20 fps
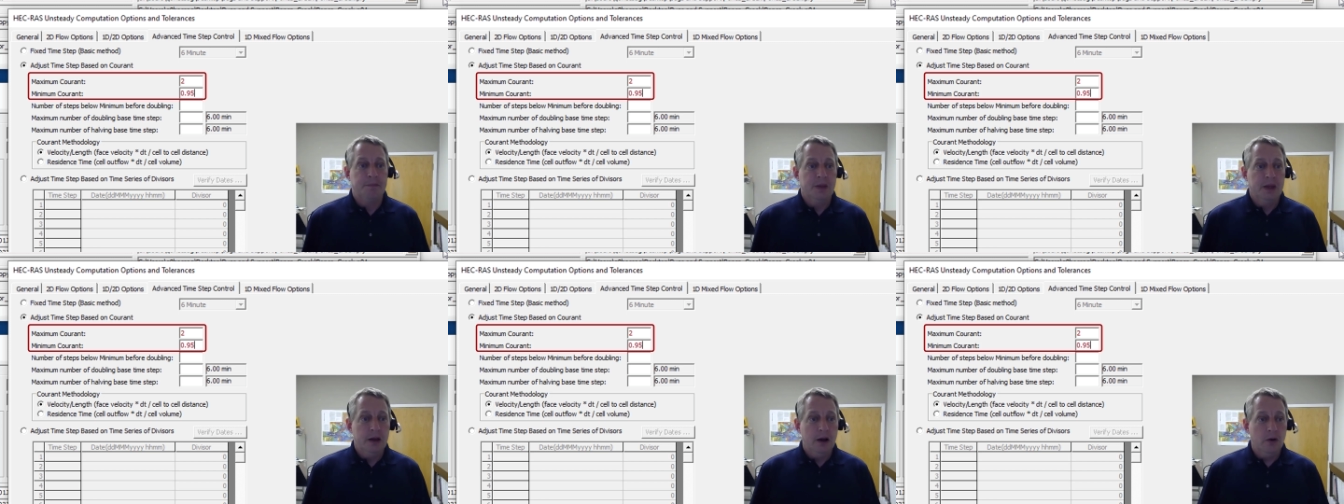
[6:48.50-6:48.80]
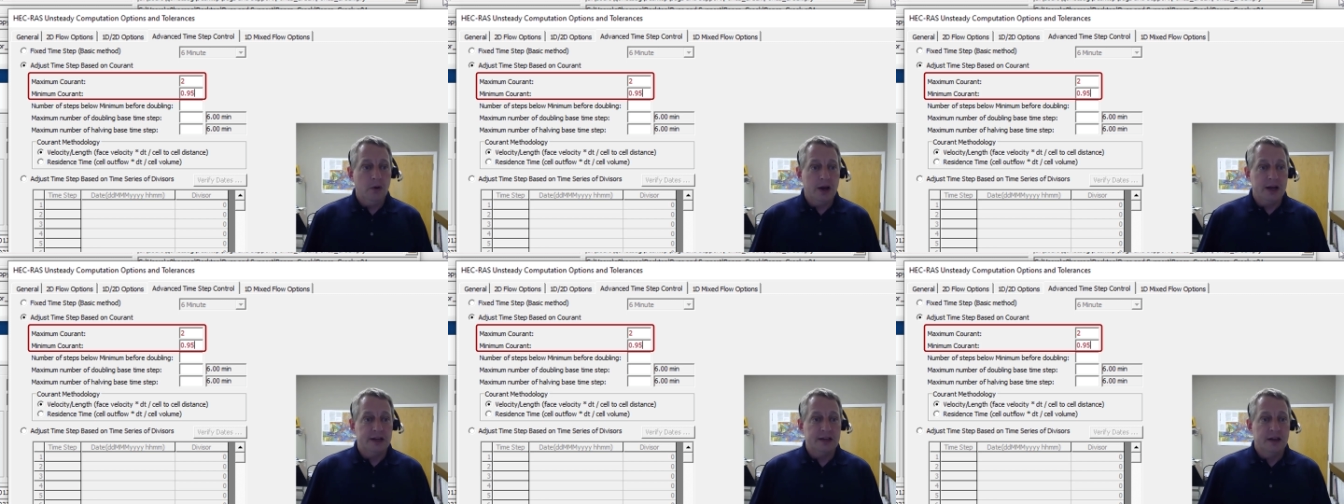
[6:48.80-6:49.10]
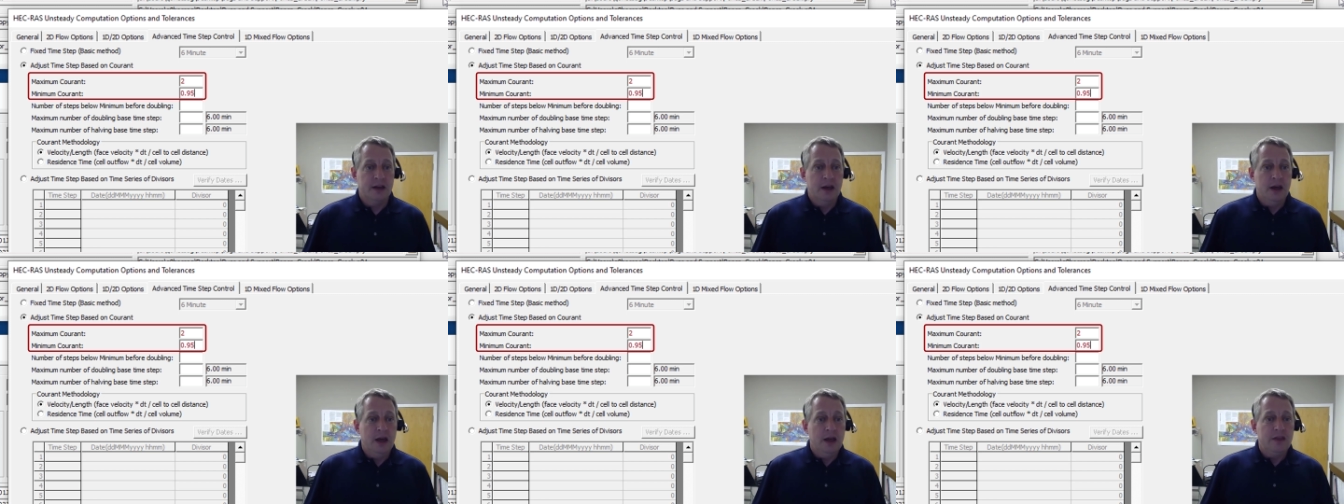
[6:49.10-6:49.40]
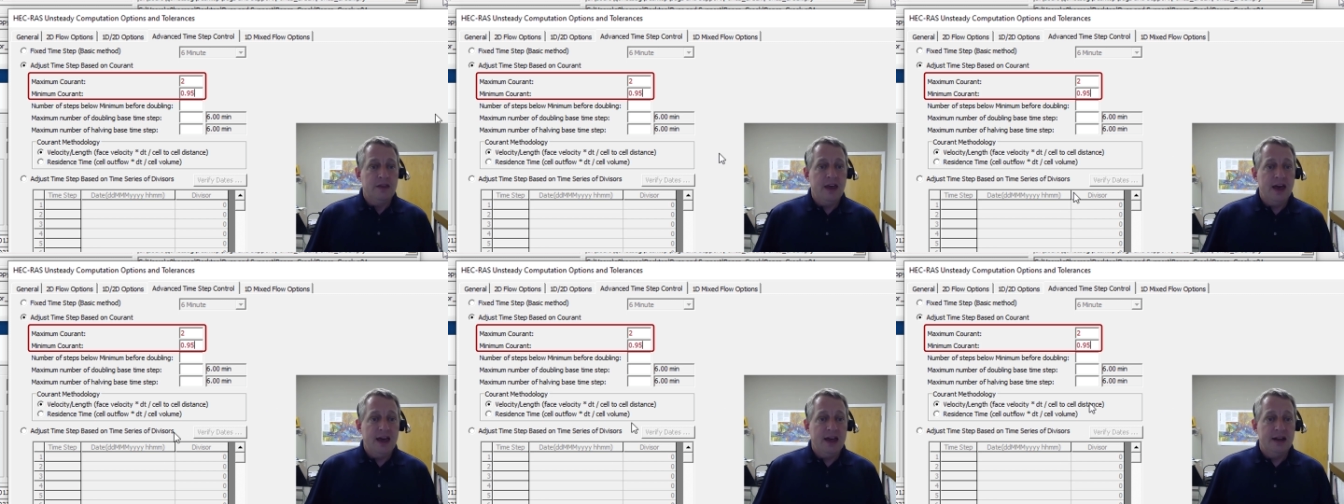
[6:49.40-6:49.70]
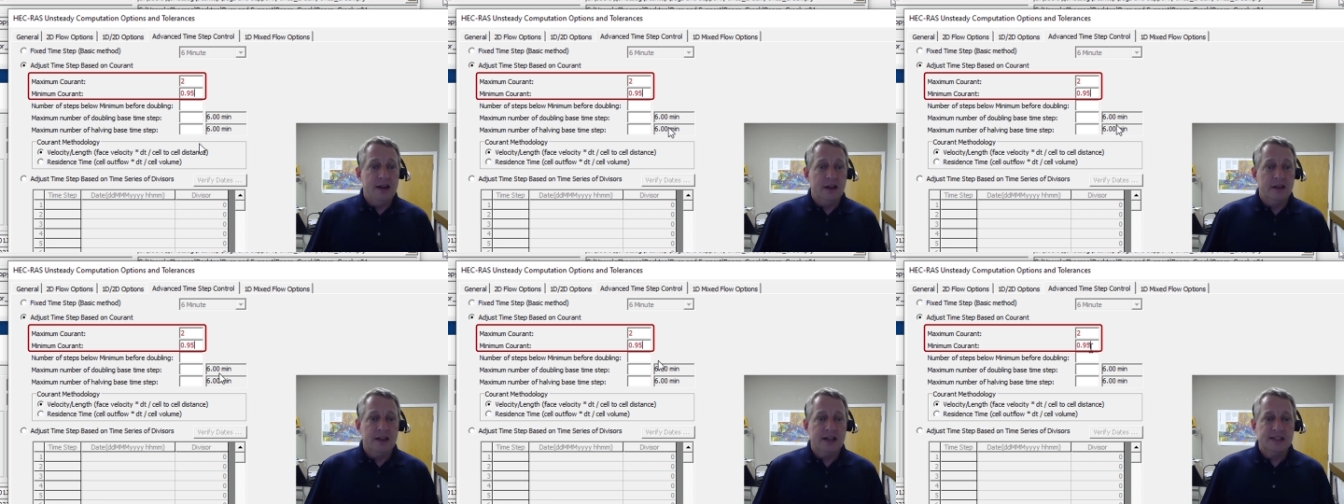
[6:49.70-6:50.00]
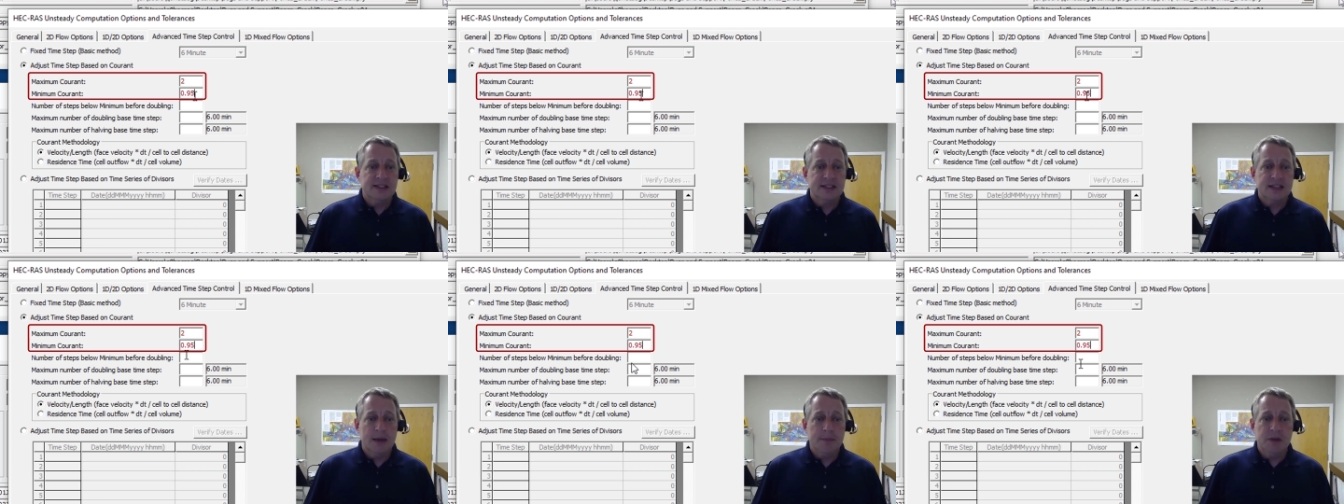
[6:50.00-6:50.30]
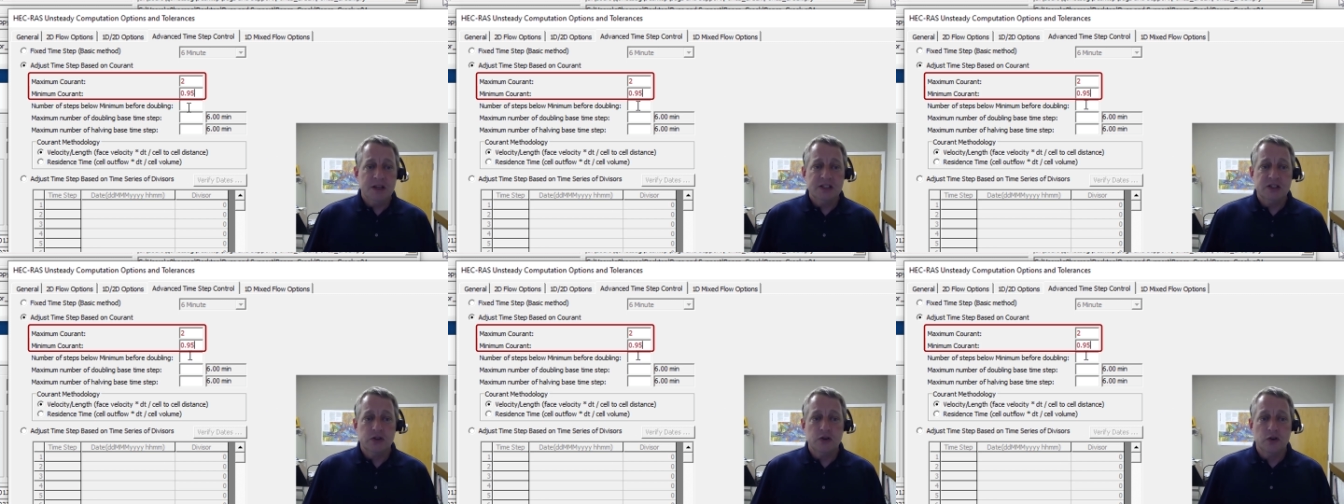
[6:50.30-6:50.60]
All right, then let's skip this